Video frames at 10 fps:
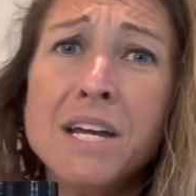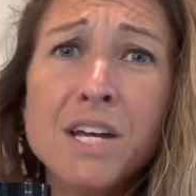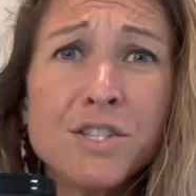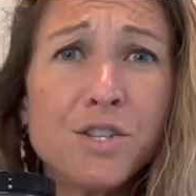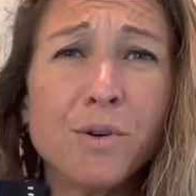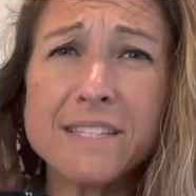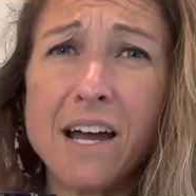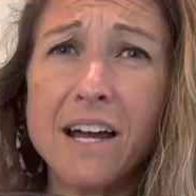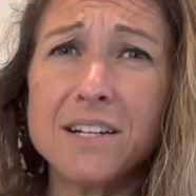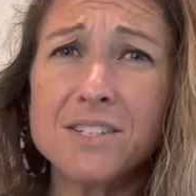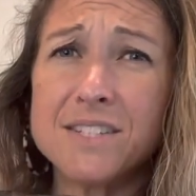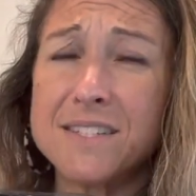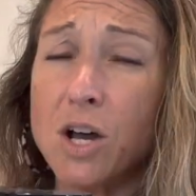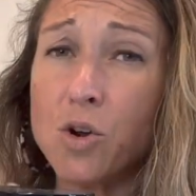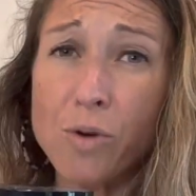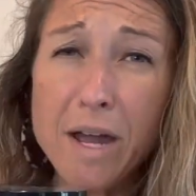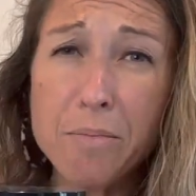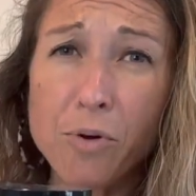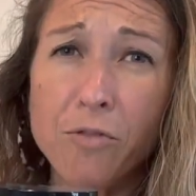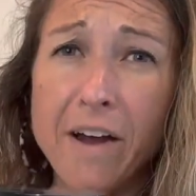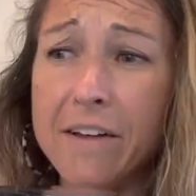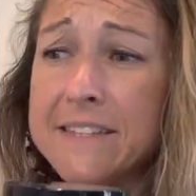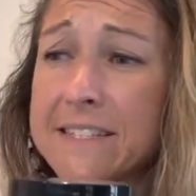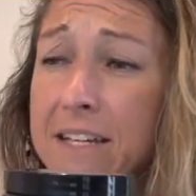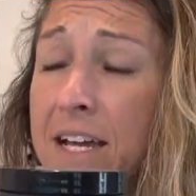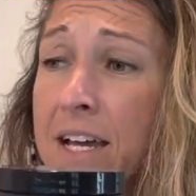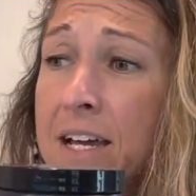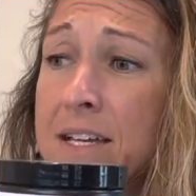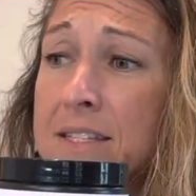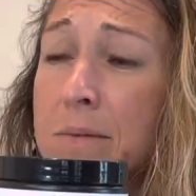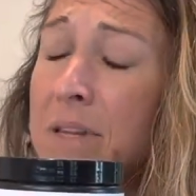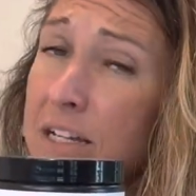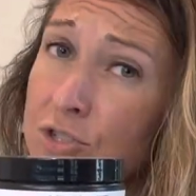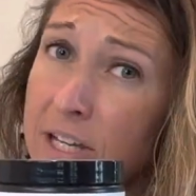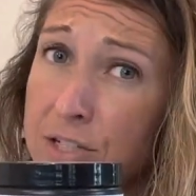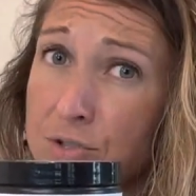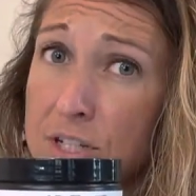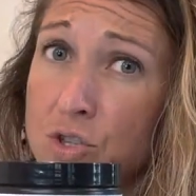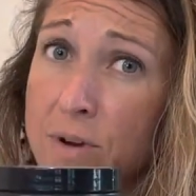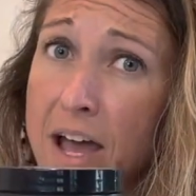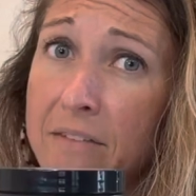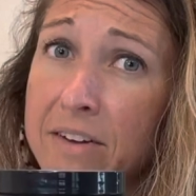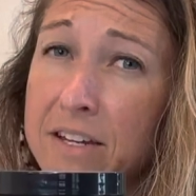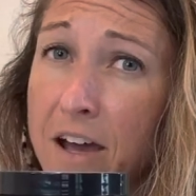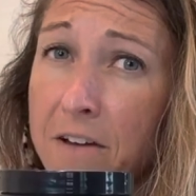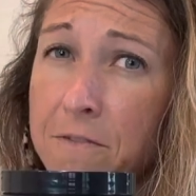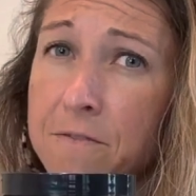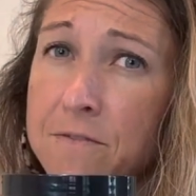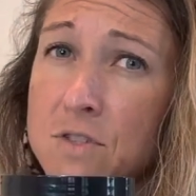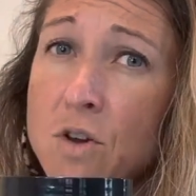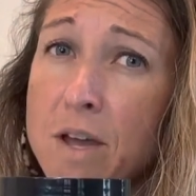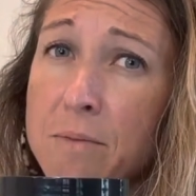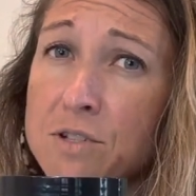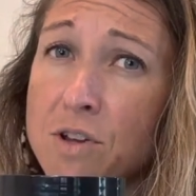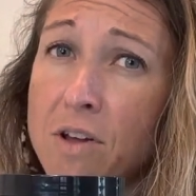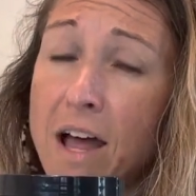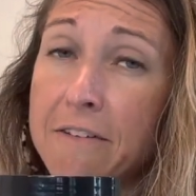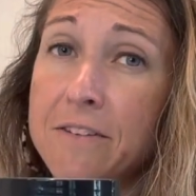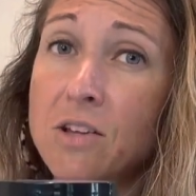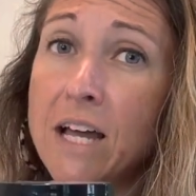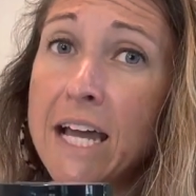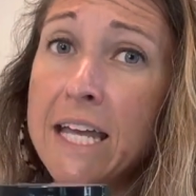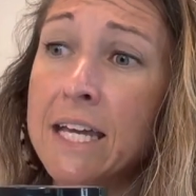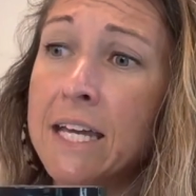So it's got just a great profile. Some electrolyte drinks don't have enough sodium or salt, I feel like.